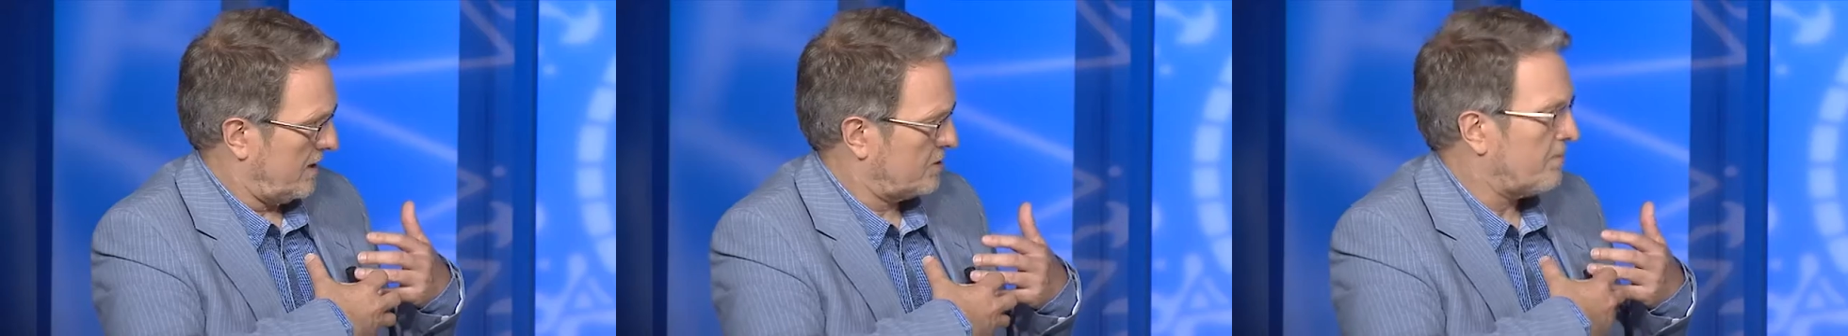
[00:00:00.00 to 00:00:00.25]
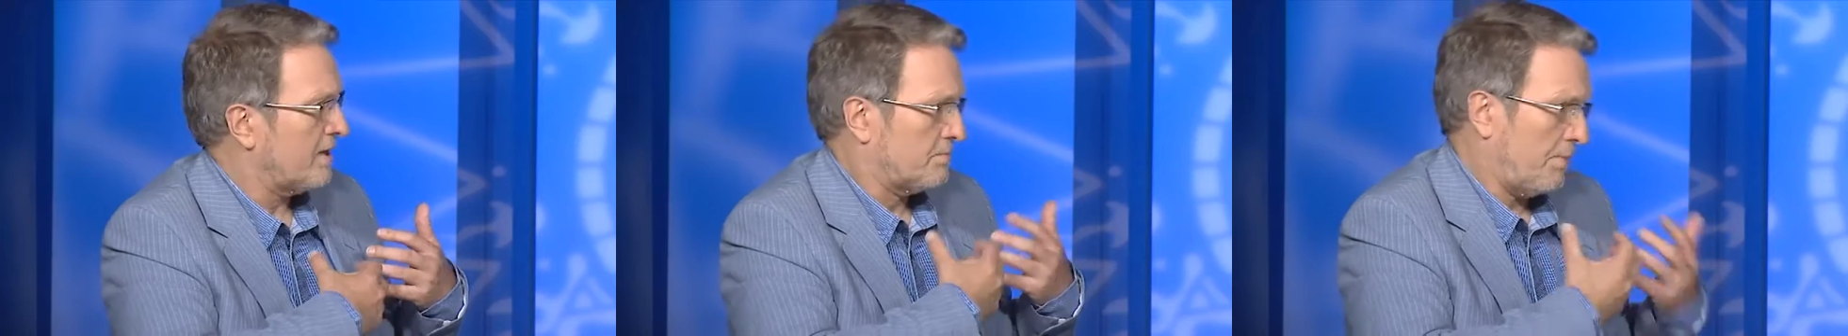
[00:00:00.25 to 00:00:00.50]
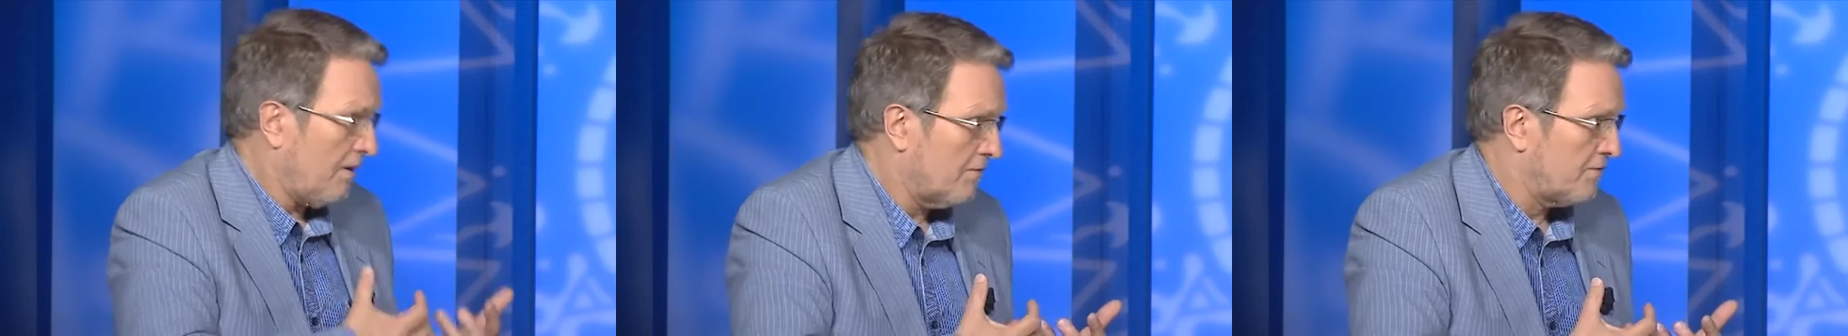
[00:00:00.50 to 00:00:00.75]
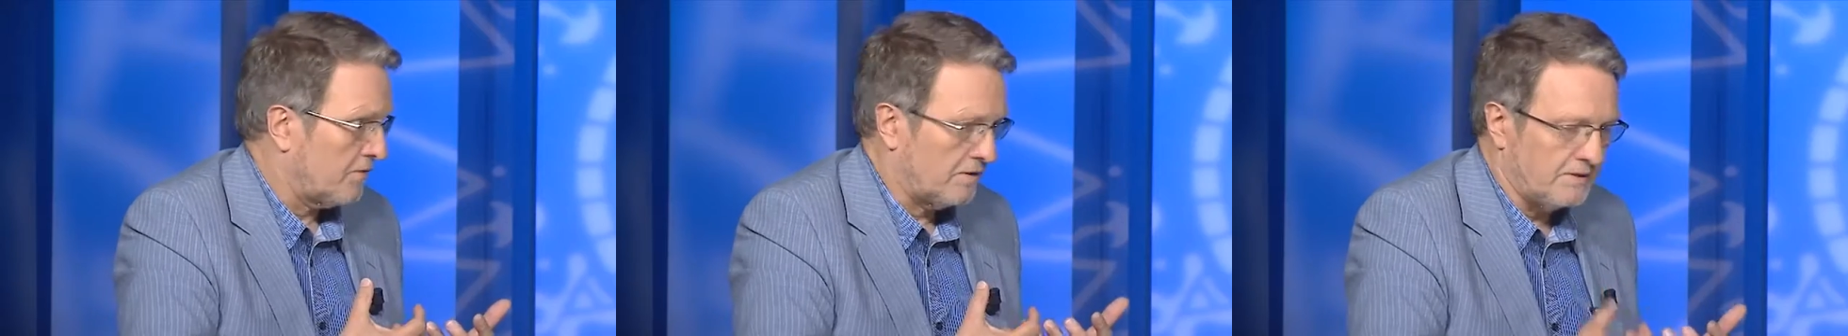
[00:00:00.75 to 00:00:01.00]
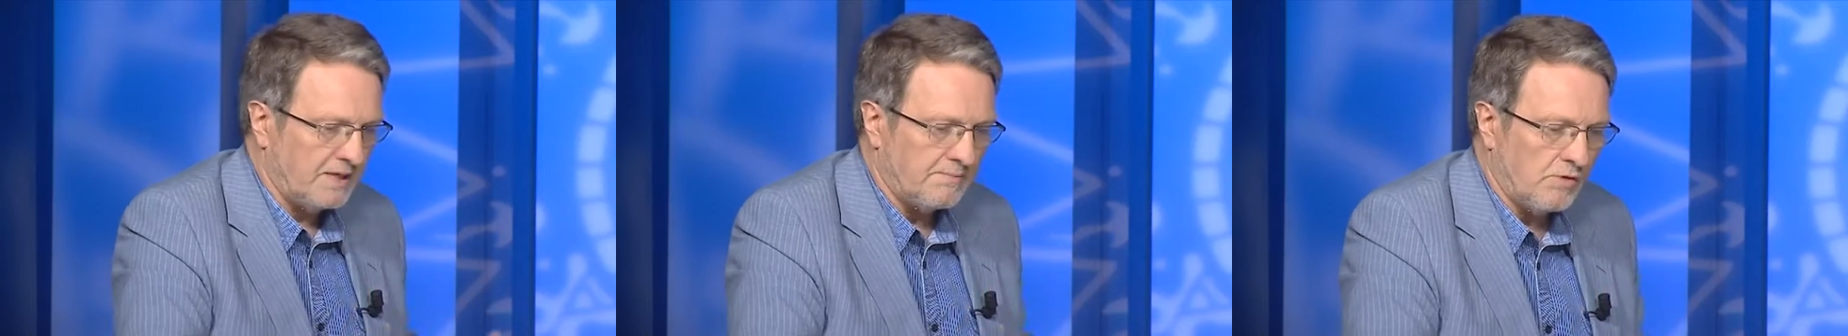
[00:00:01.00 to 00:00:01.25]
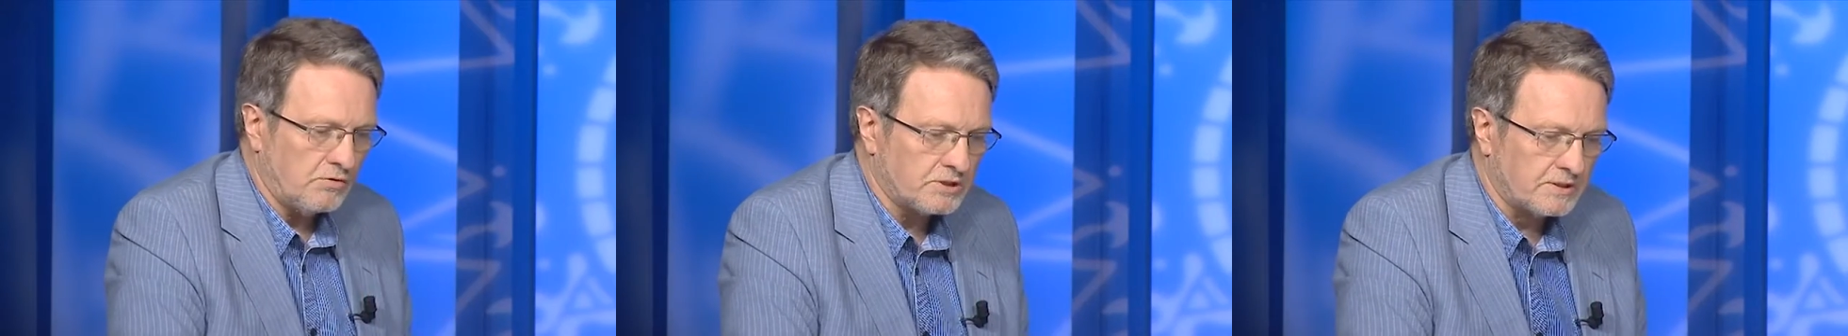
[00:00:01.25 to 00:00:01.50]
express powerful
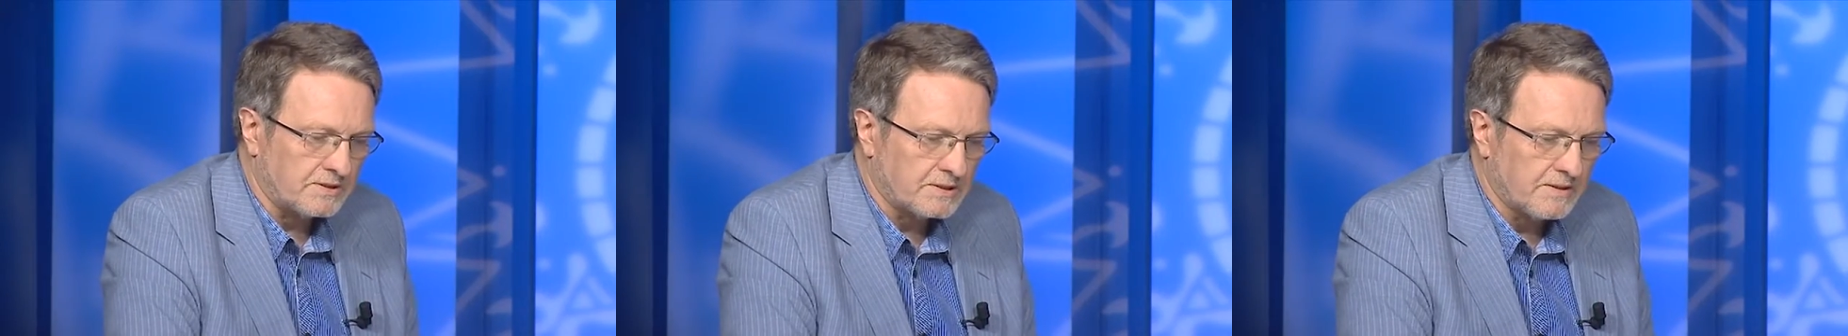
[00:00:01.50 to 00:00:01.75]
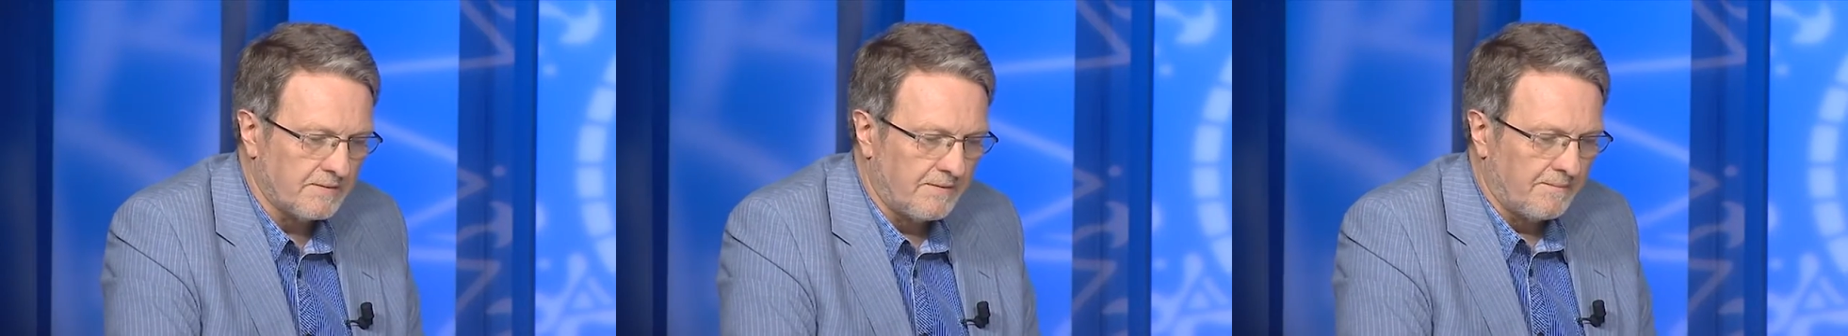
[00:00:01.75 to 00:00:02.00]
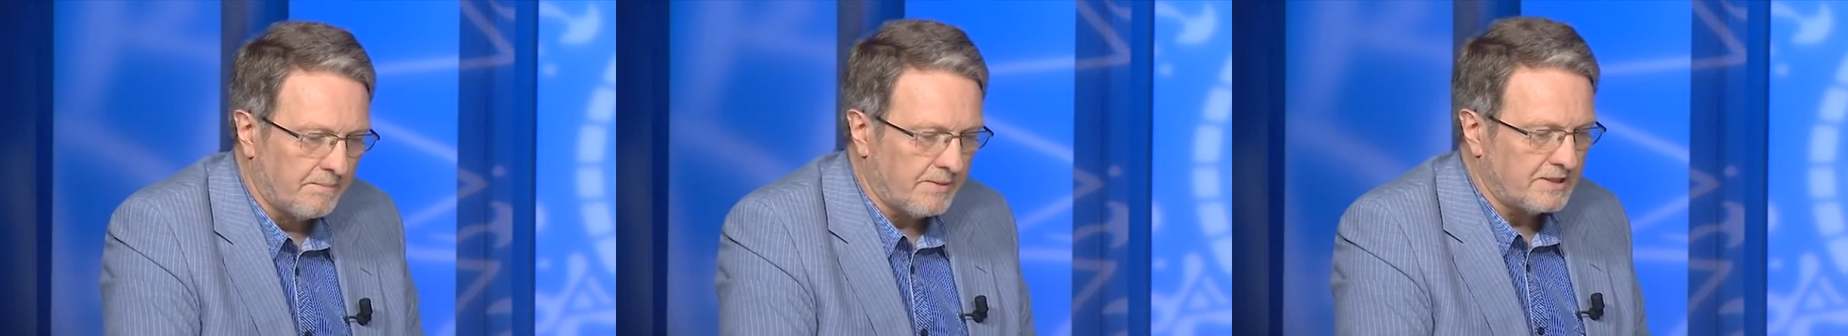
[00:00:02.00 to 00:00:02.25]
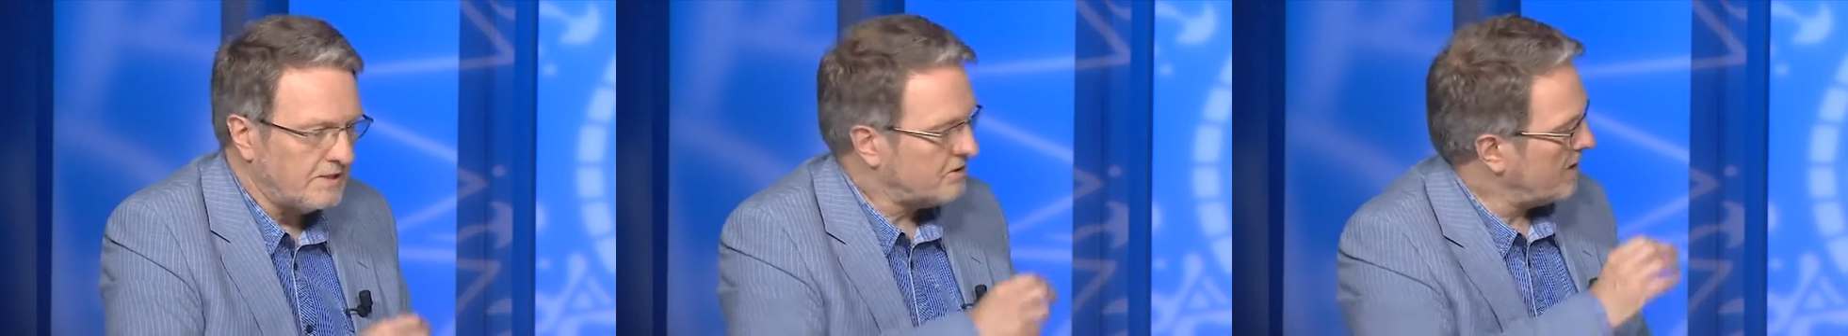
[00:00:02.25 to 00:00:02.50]
emotions. But in